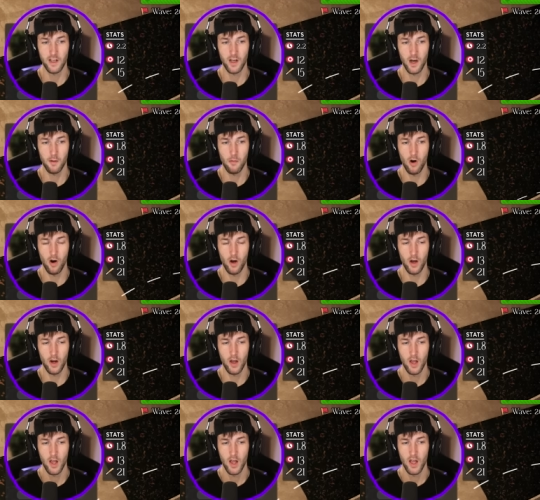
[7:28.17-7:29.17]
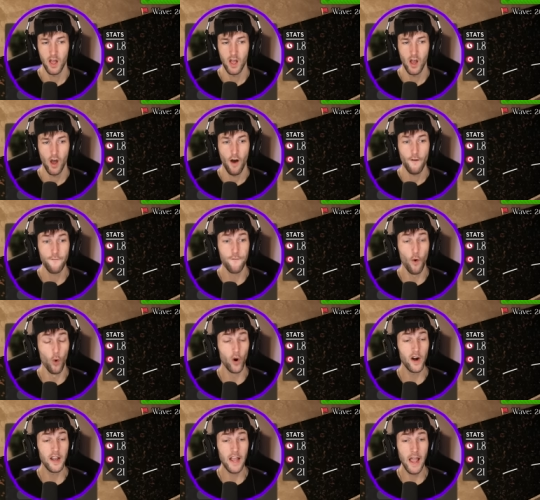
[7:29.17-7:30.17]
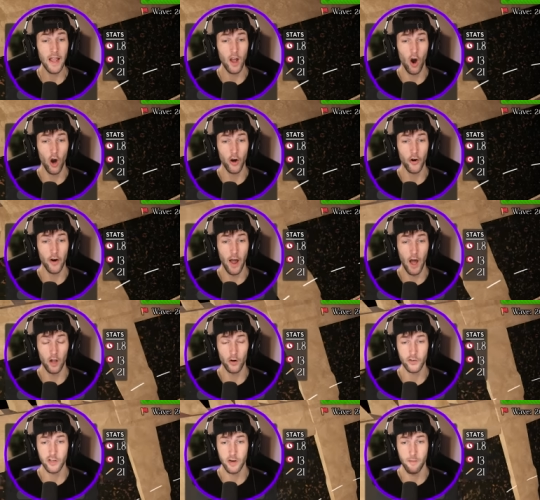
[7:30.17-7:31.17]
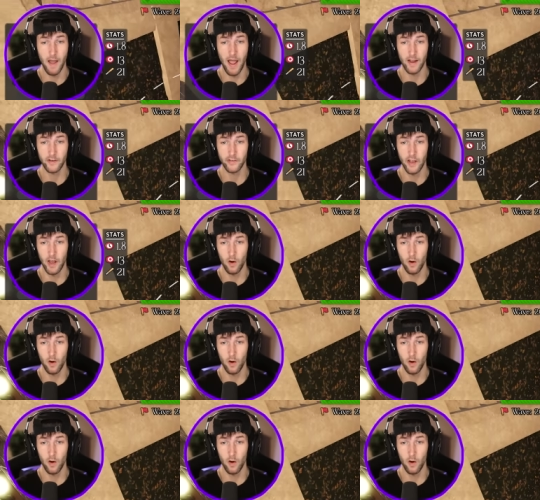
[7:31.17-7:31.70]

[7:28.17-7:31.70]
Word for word: Come on. $4,800 to max